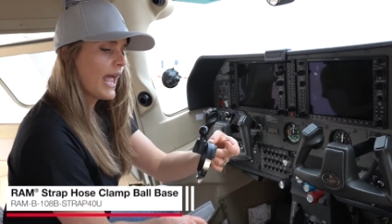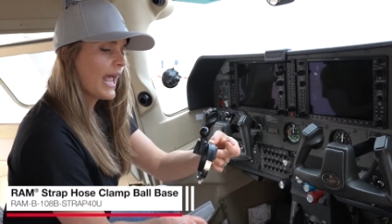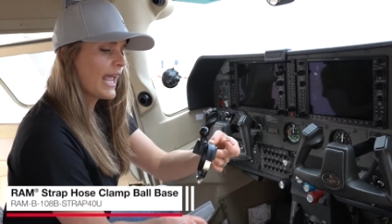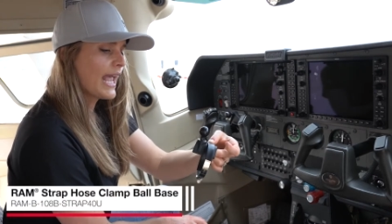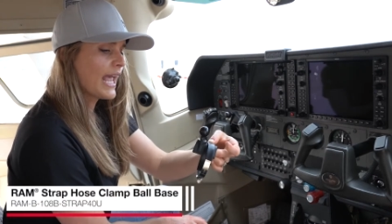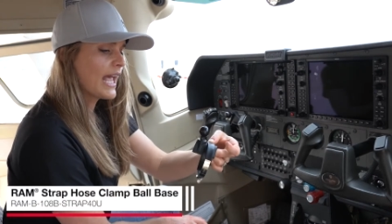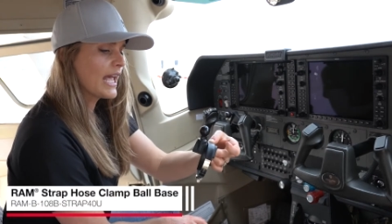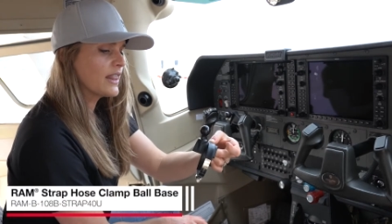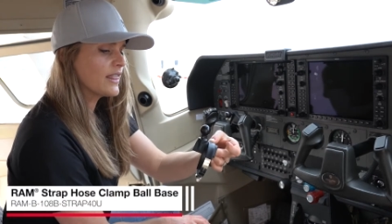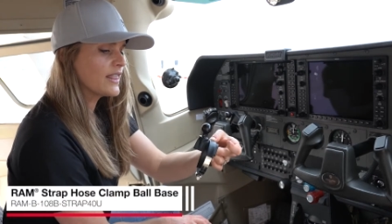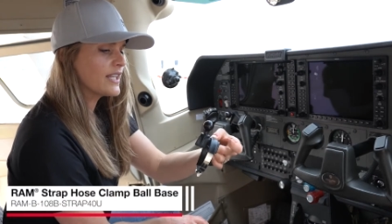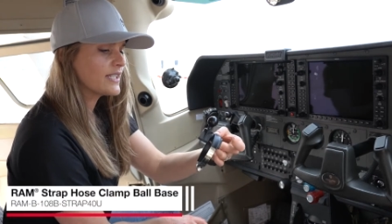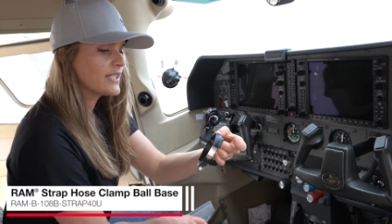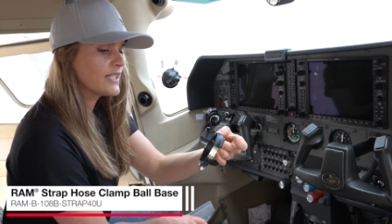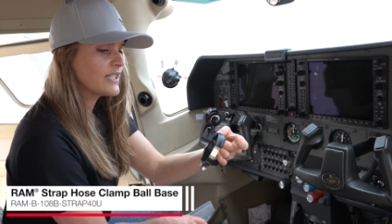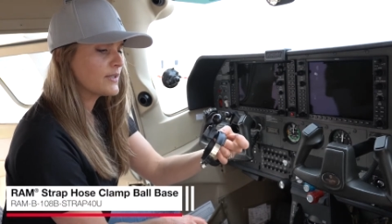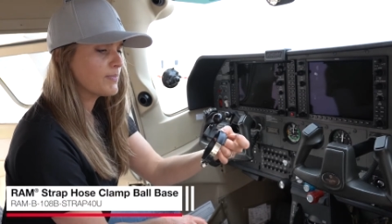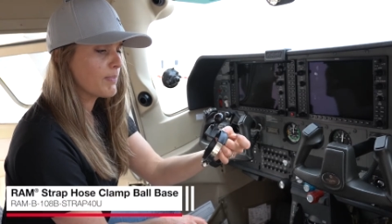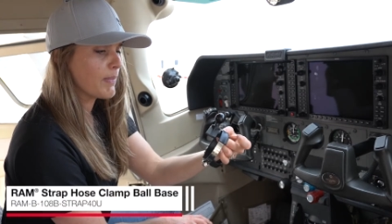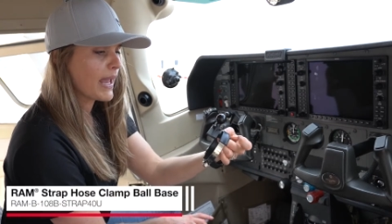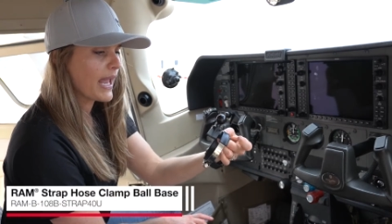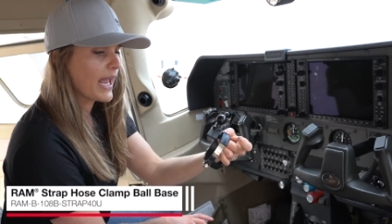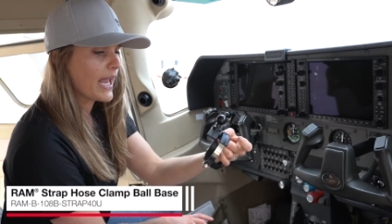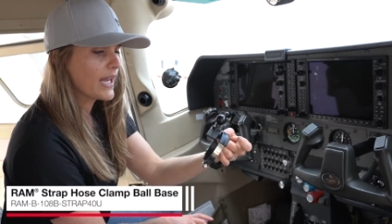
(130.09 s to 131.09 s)
And this
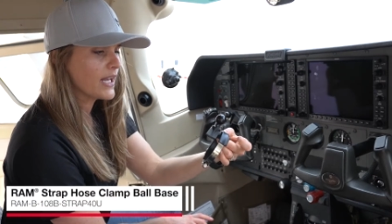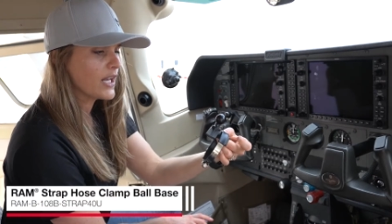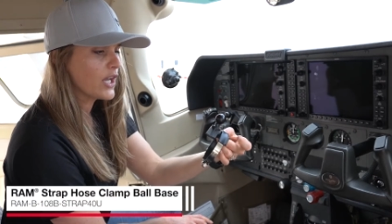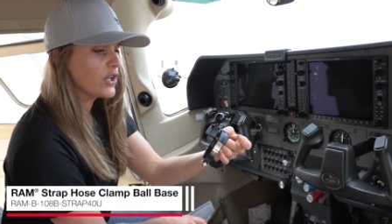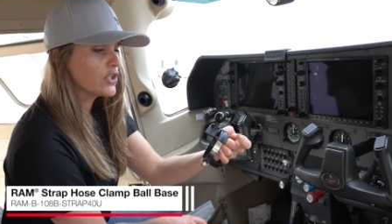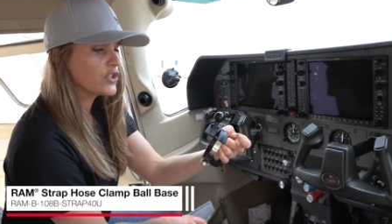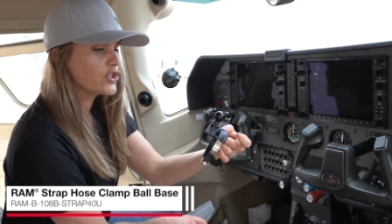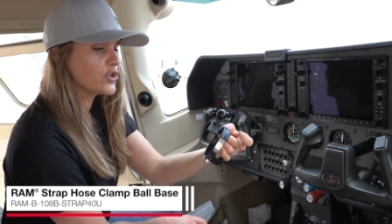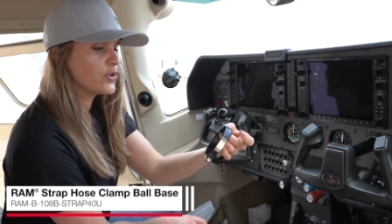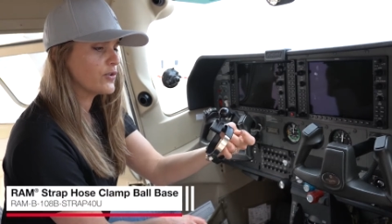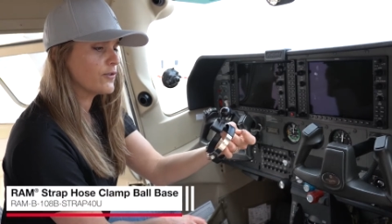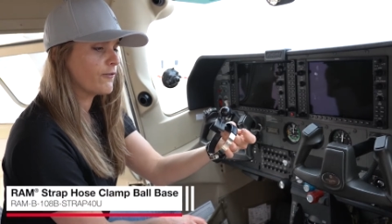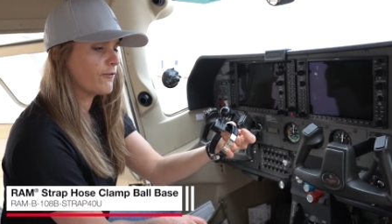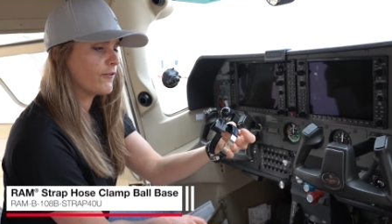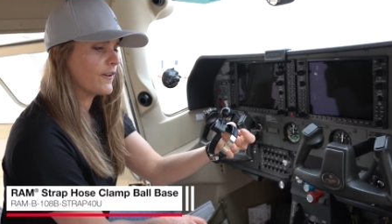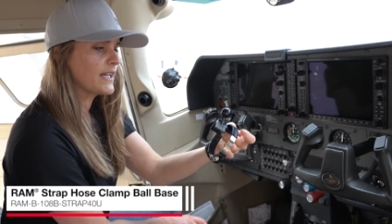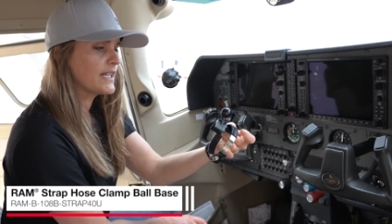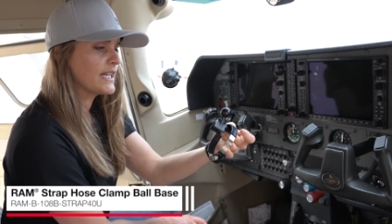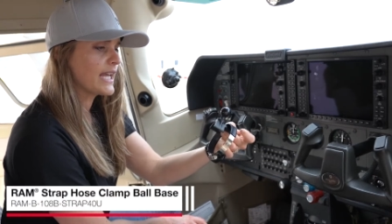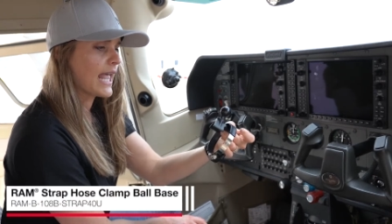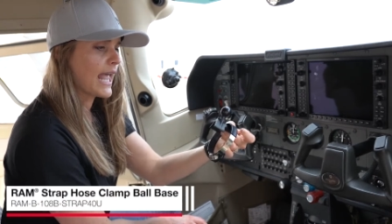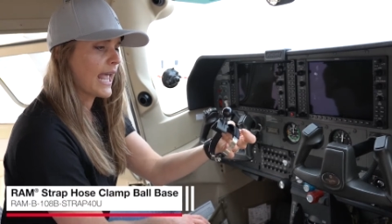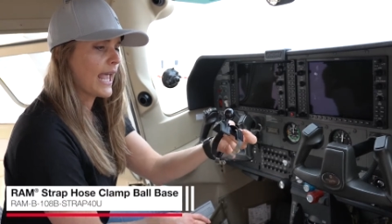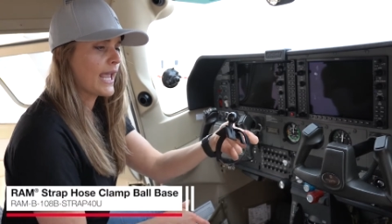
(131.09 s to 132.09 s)
is made to
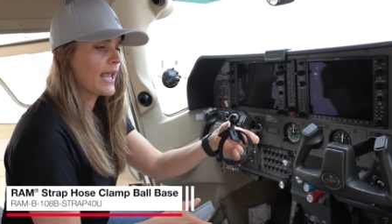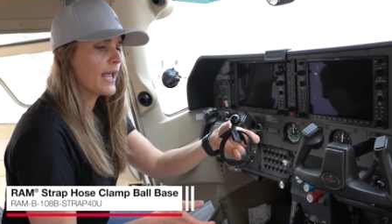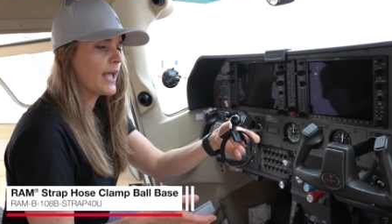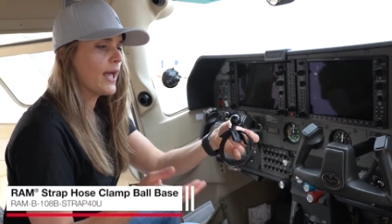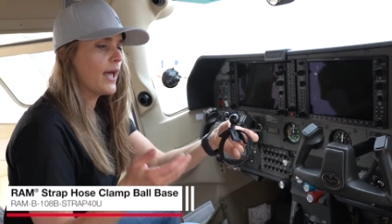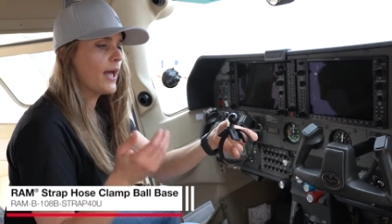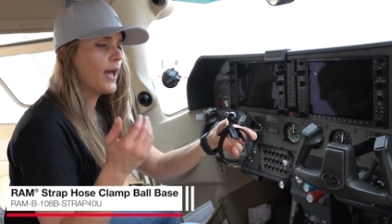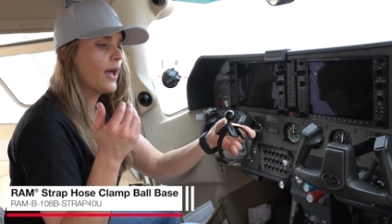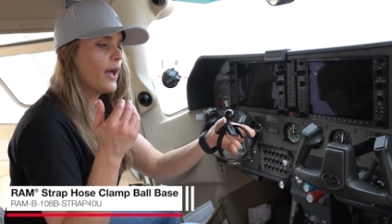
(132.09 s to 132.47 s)
fit a